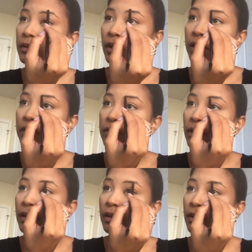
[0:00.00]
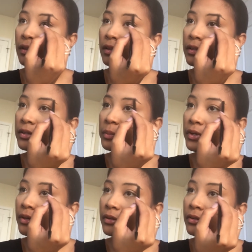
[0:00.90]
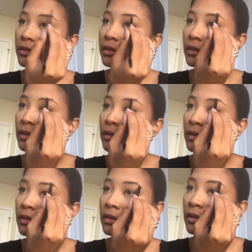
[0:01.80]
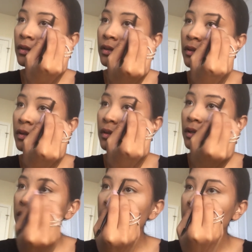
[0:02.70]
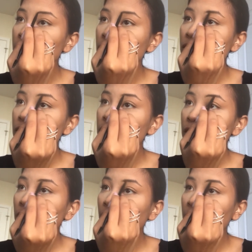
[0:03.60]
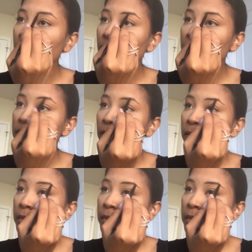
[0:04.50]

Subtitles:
Sorry, there's like all these mirrors. Because I could just use the camera as my